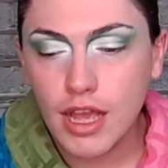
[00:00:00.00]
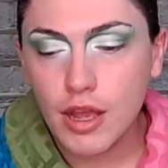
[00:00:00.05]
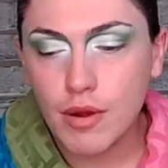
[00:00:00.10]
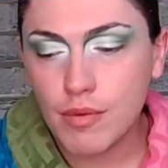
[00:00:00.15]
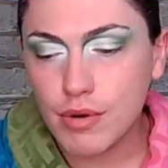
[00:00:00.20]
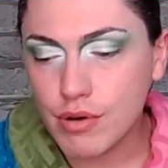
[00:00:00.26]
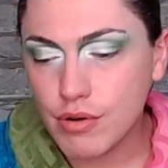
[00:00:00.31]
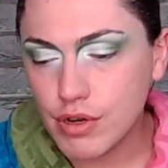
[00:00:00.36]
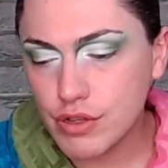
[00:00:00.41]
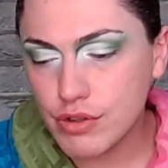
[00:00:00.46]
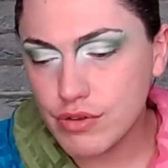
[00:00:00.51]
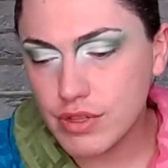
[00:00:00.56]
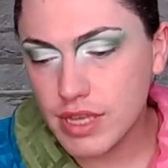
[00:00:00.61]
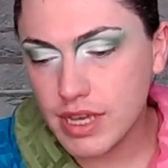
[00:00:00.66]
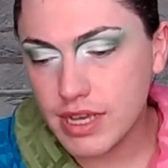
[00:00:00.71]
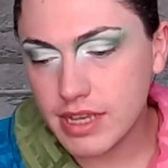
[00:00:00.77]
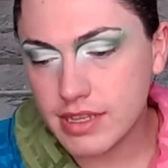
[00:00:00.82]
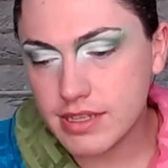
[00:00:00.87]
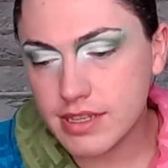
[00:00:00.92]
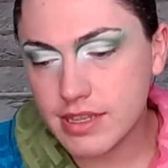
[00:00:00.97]
We're going to do
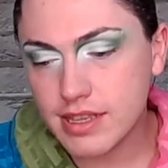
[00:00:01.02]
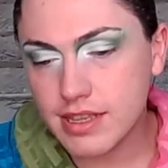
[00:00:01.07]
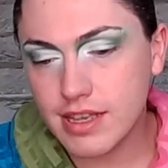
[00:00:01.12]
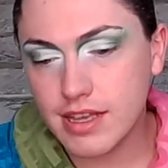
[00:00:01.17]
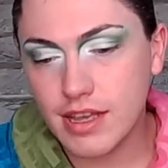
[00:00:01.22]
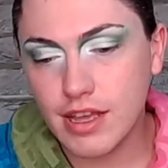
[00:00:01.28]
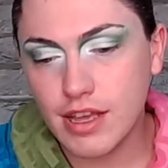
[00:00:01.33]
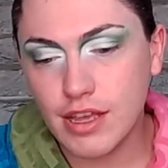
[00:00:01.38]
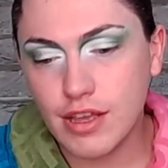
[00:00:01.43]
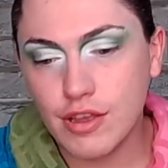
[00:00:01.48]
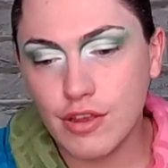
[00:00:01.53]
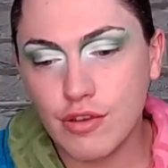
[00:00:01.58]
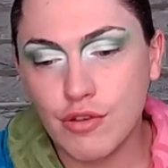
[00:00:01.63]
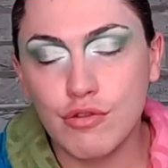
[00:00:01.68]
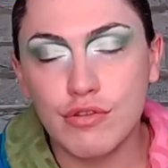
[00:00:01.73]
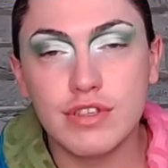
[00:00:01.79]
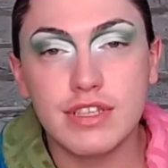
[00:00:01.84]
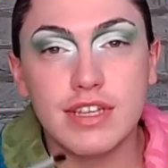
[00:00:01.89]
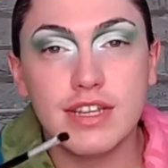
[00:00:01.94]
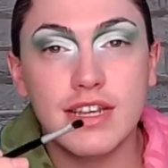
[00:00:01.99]
this
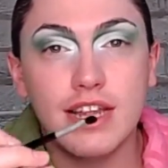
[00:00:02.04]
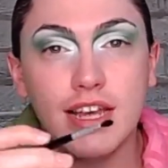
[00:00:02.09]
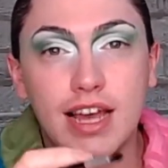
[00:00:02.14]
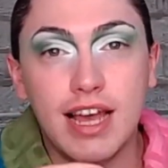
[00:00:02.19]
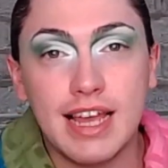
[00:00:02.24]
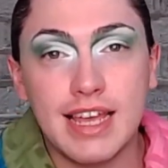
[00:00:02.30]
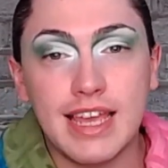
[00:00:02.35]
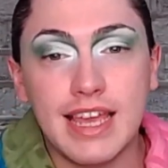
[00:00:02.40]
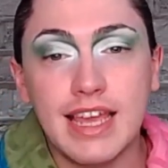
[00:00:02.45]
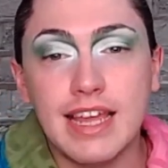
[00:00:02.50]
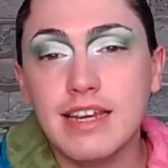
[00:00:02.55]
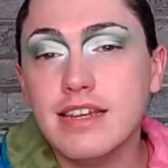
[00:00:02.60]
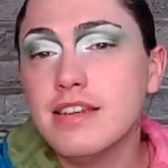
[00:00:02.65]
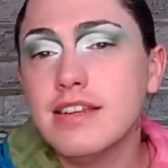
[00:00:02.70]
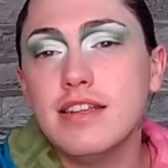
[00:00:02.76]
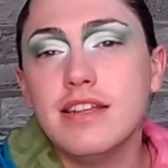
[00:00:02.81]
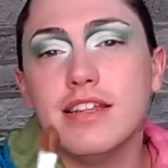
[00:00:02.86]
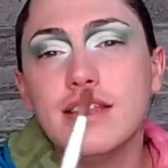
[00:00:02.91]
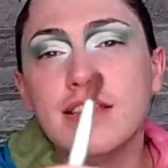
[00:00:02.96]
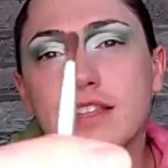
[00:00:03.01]
using, again,
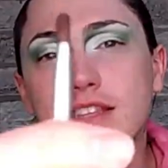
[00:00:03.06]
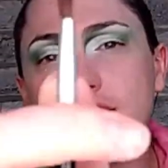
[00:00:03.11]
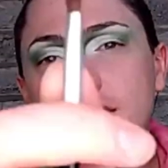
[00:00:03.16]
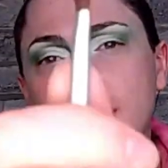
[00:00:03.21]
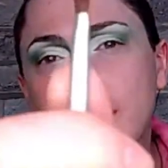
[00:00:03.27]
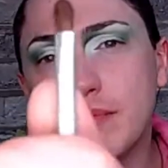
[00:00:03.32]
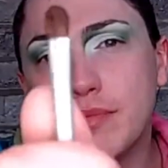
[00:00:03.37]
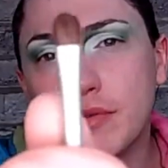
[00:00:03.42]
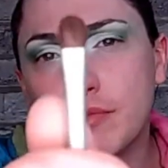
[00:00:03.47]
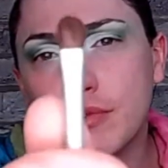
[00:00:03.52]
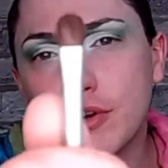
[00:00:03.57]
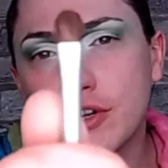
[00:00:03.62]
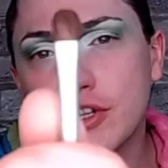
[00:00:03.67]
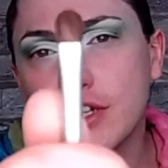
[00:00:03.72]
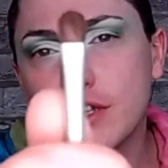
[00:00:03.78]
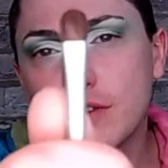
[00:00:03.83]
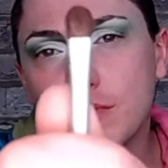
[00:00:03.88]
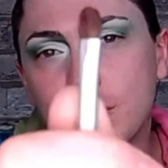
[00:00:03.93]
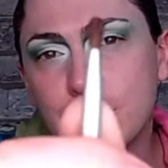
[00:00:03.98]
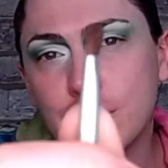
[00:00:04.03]
these tapered
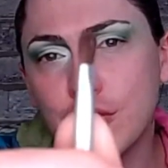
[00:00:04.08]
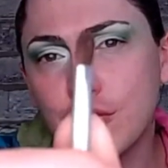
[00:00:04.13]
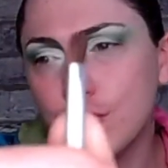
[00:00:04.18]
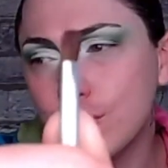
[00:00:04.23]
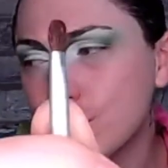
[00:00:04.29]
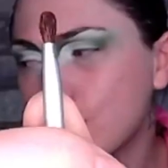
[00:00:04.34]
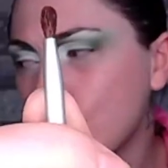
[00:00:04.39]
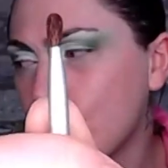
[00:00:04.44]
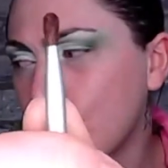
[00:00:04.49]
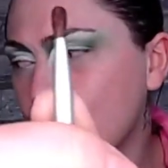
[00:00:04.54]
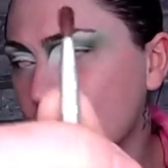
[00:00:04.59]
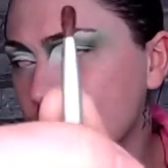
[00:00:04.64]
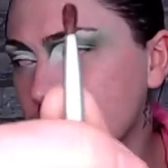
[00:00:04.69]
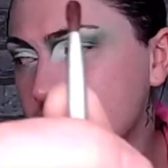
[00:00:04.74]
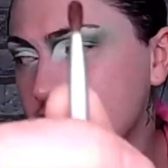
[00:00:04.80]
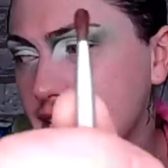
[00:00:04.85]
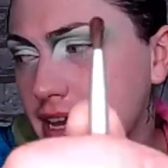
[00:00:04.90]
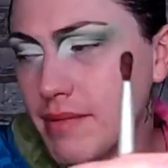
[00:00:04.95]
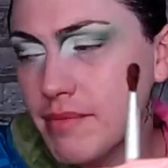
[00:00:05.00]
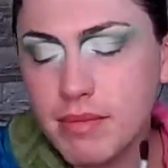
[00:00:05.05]
brushes, which I use all the
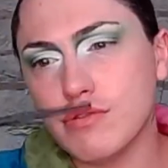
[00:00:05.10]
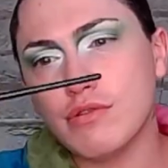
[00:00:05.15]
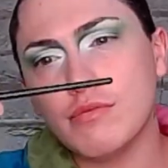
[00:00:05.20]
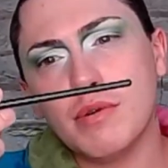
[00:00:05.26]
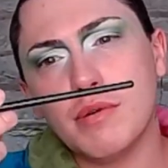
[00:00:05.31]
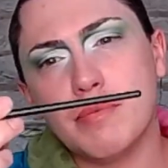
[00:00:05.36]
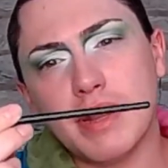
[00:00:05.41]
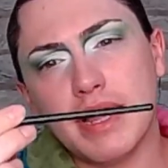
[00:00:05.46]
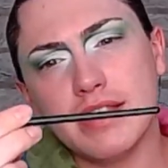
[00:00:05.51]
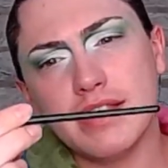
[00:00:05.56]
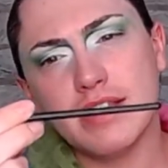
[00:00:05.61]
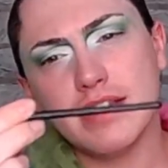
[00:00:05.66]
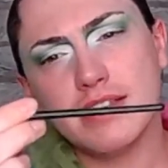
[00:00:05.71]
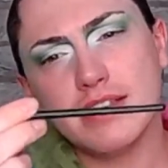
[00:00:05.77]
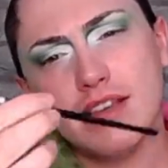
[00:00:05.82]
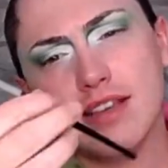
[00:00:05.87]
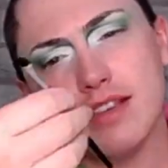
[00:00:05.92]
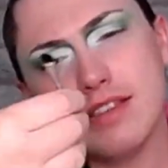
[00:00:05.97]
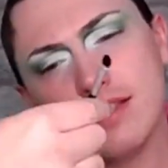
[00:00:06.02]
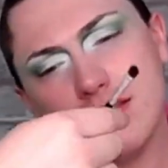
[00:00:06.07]
time. I know what brand this
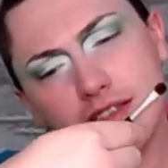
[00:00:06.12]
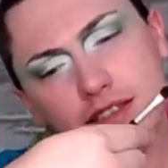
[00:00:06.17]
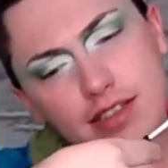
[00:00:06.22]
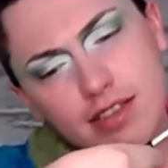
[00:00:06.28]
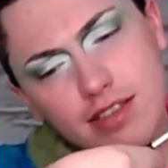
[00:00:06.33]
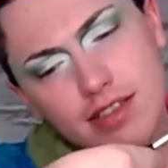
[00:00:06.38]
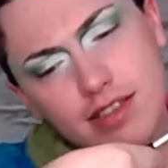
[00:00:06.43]
is.